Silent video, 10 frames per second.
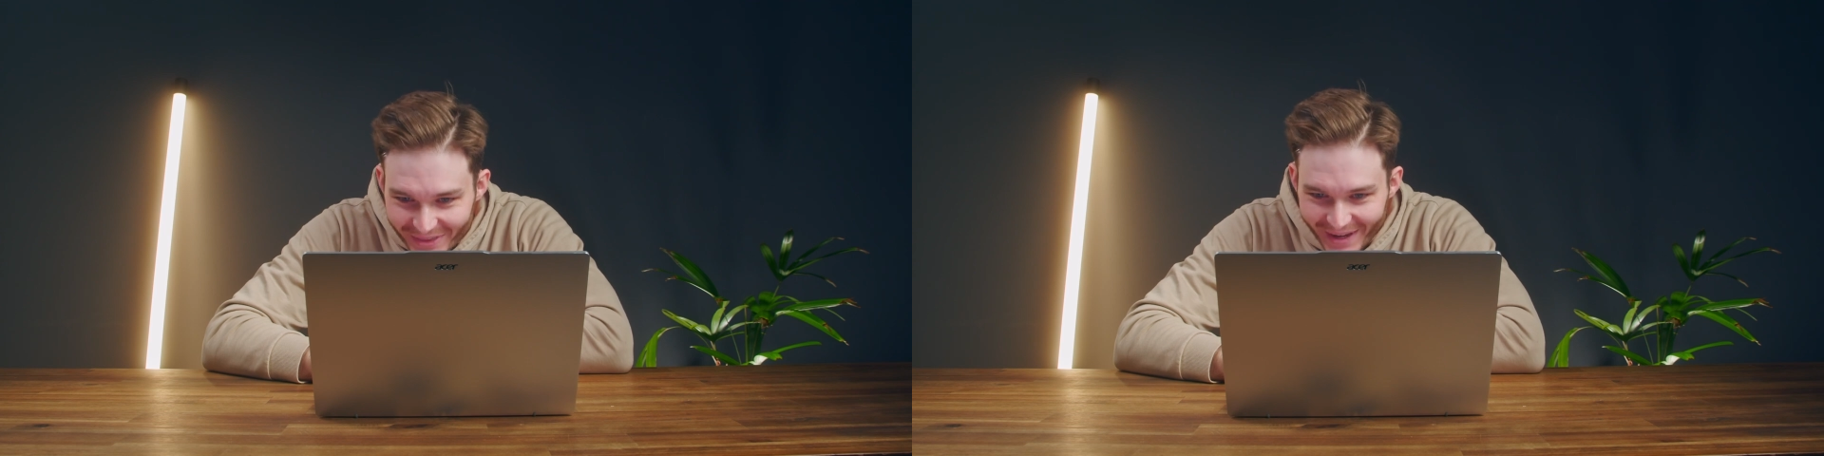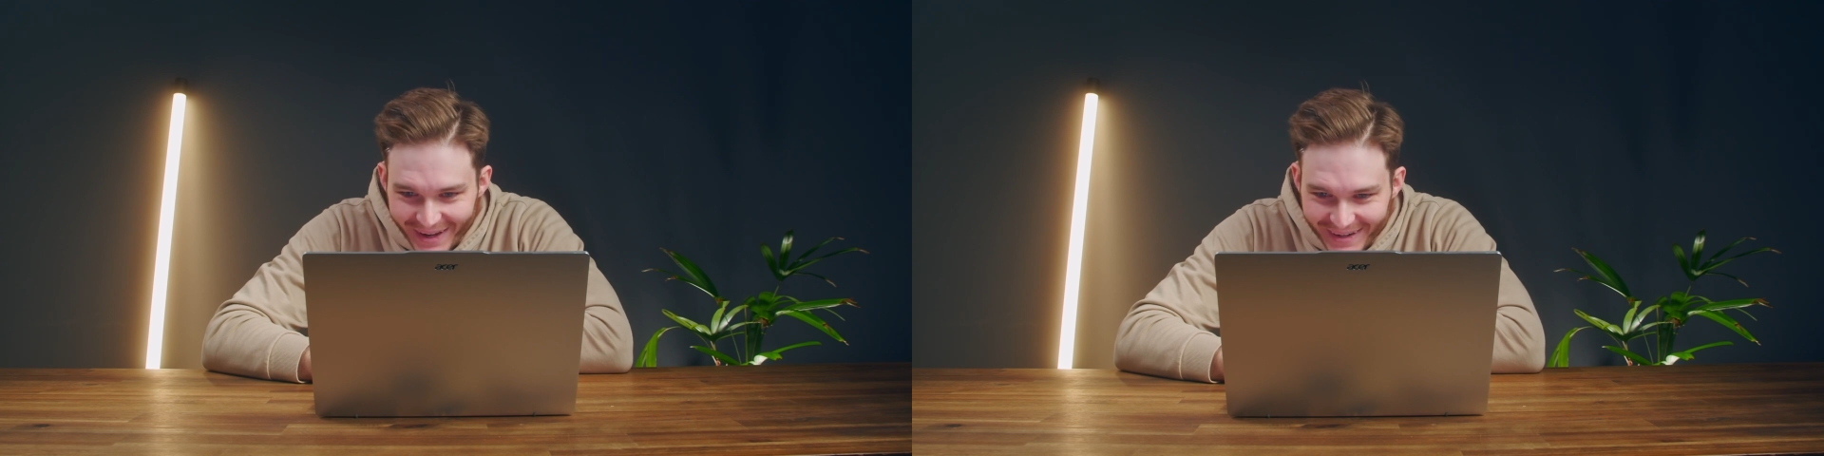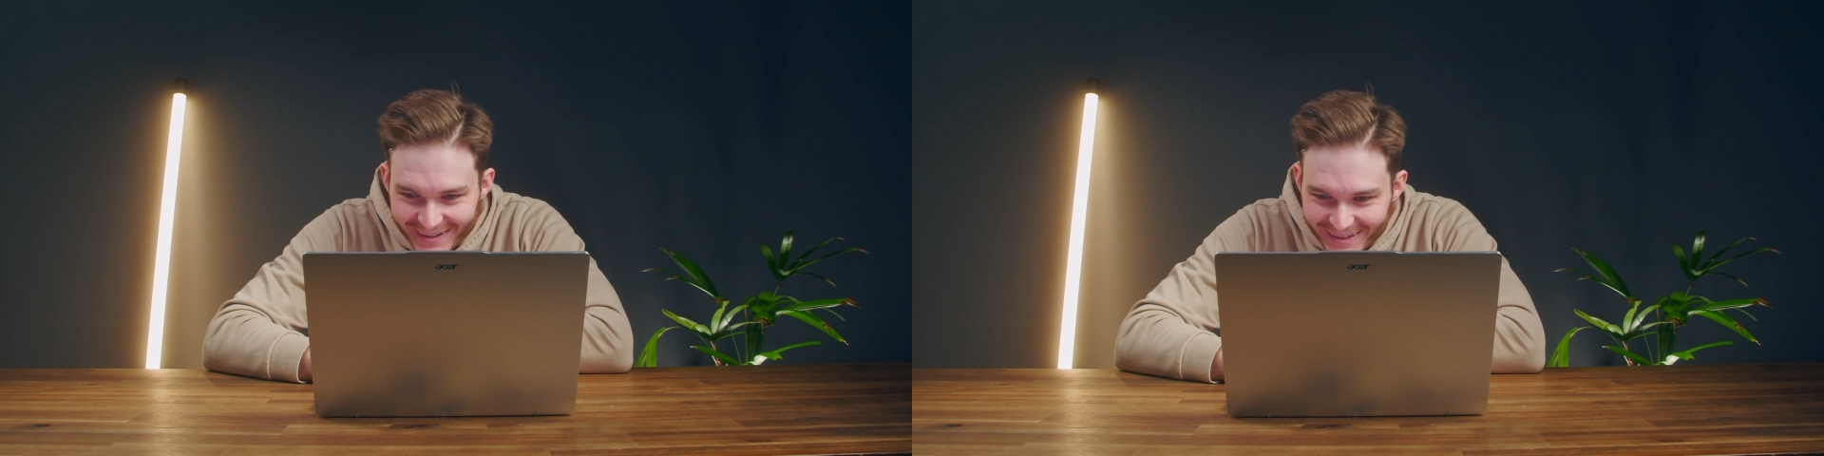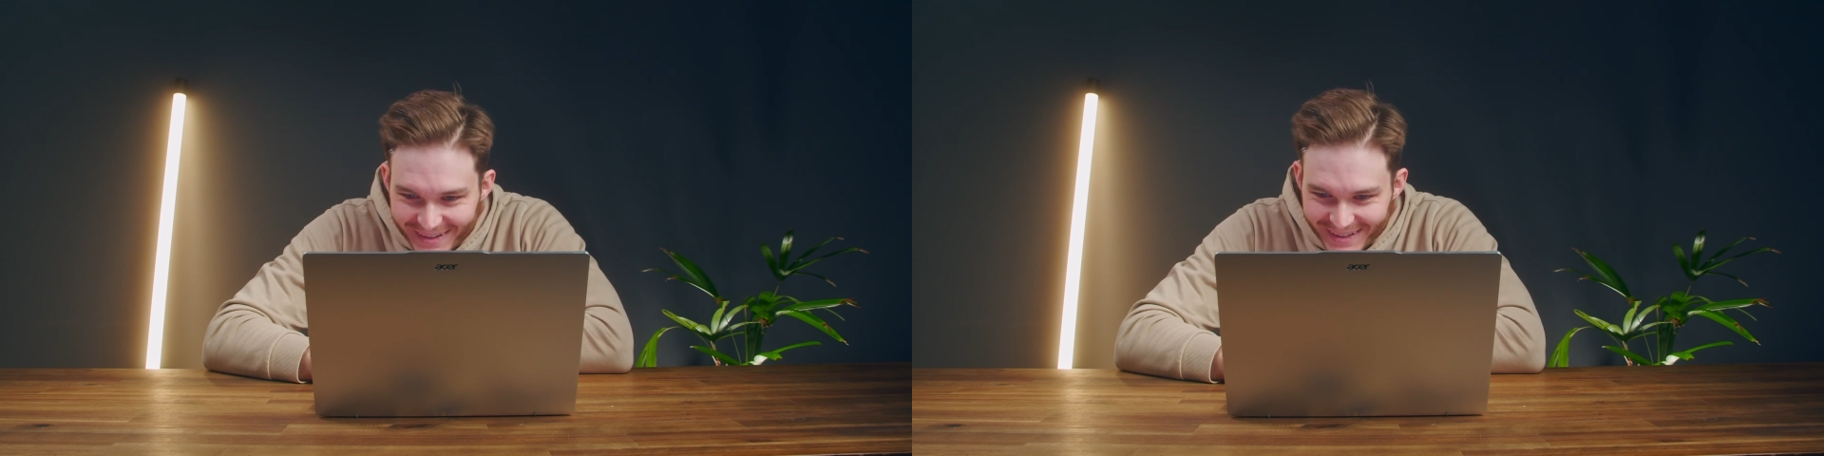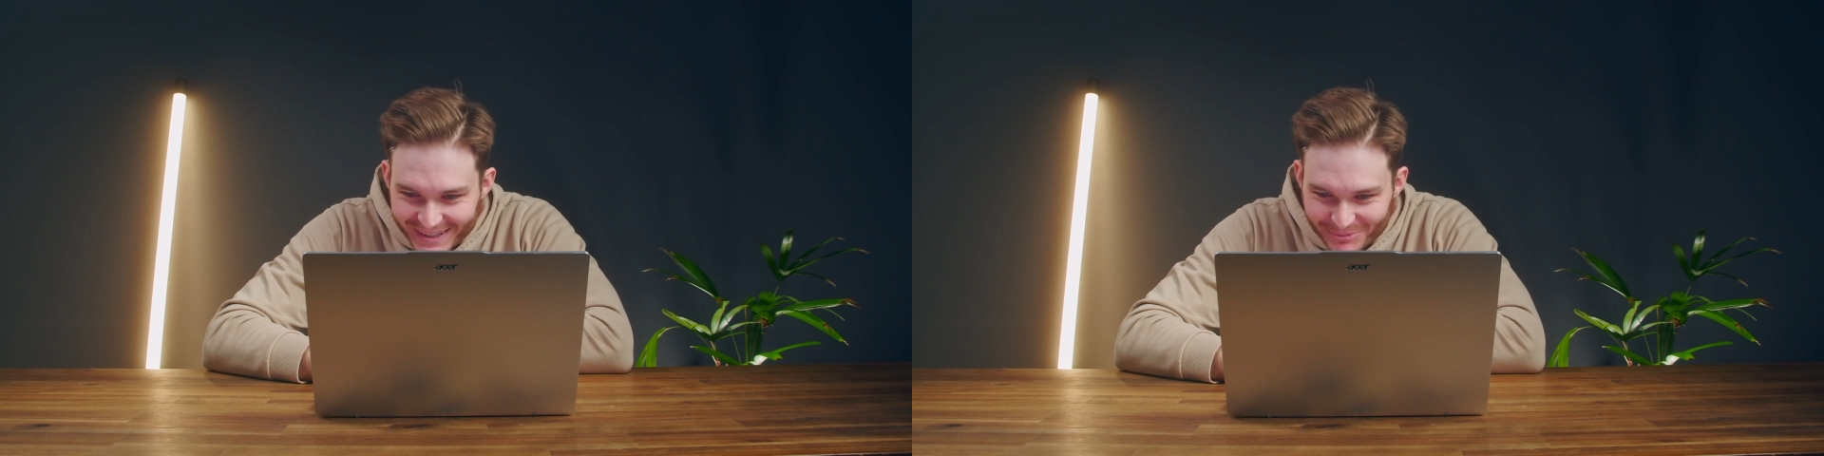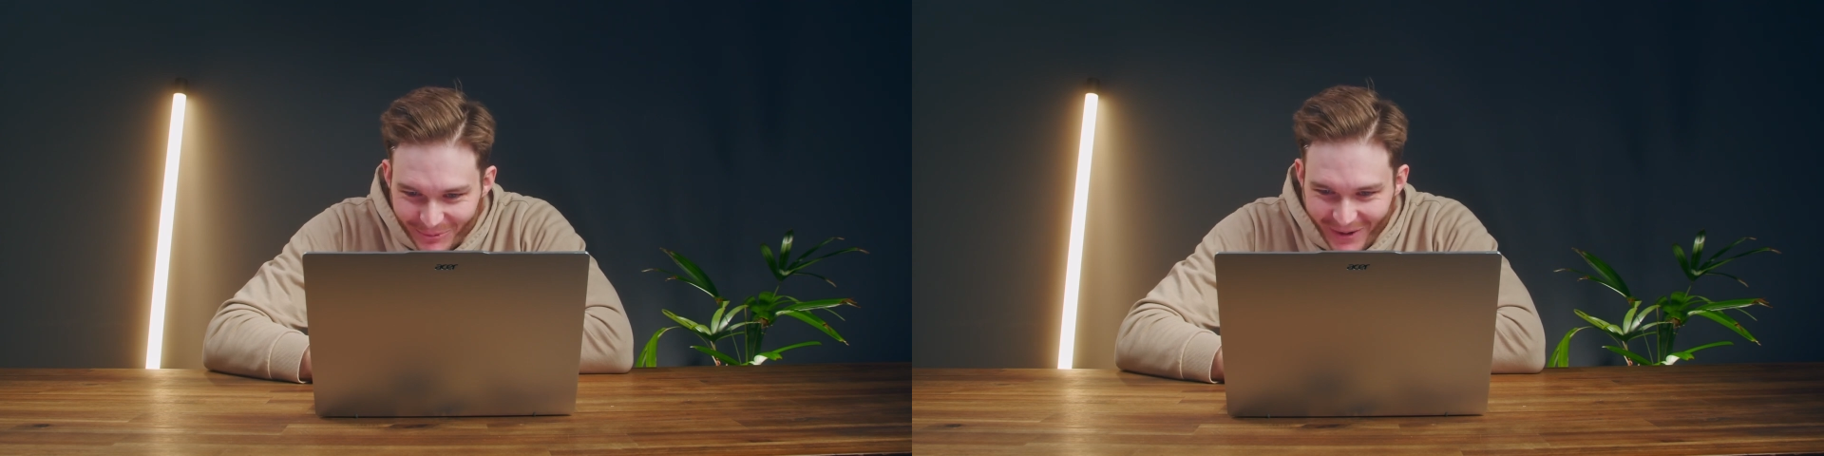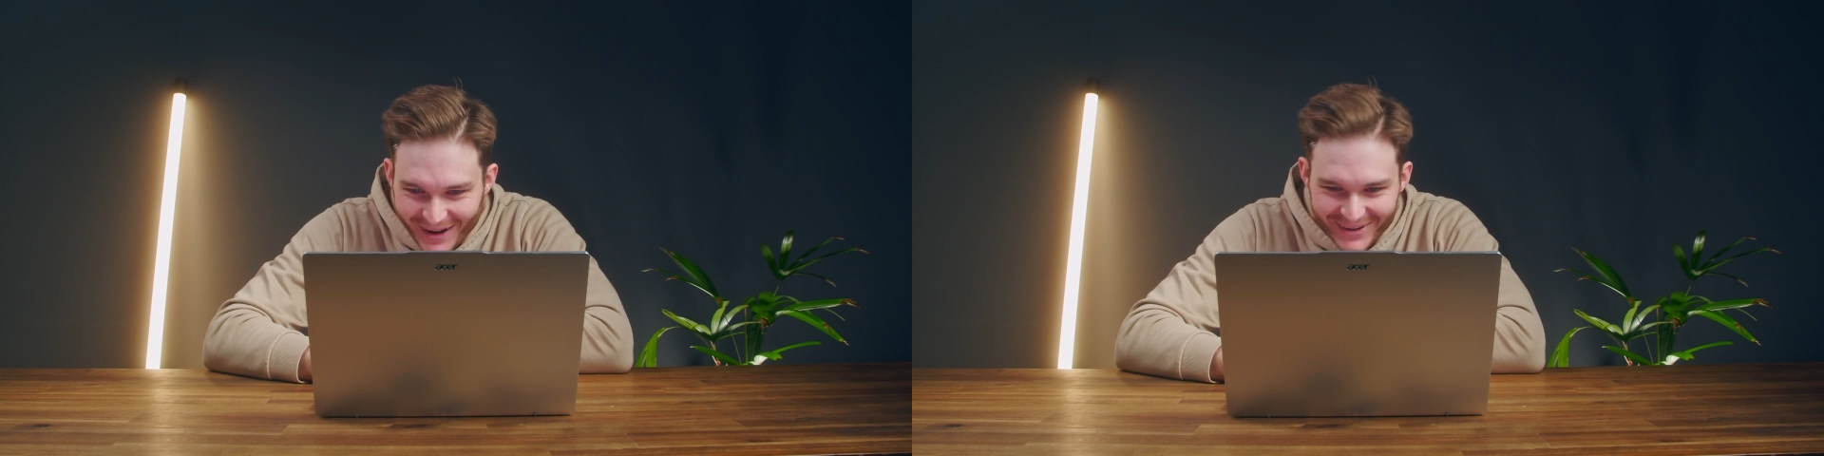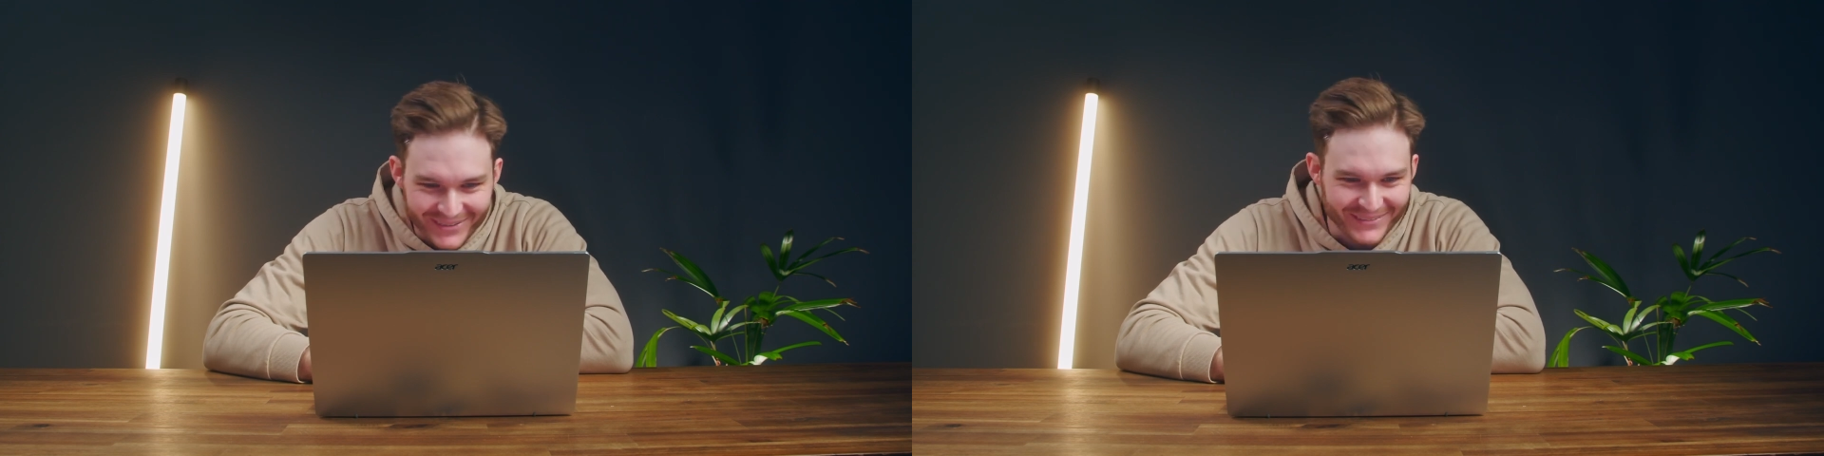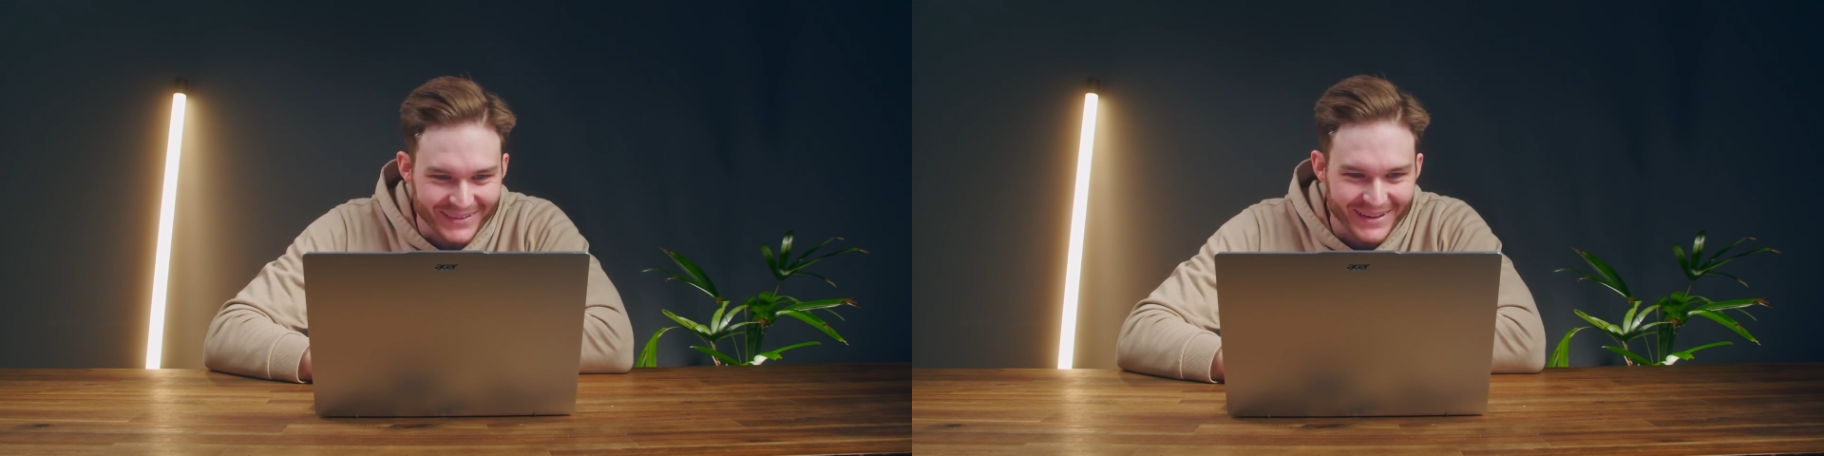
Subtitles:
the heck? That's wild.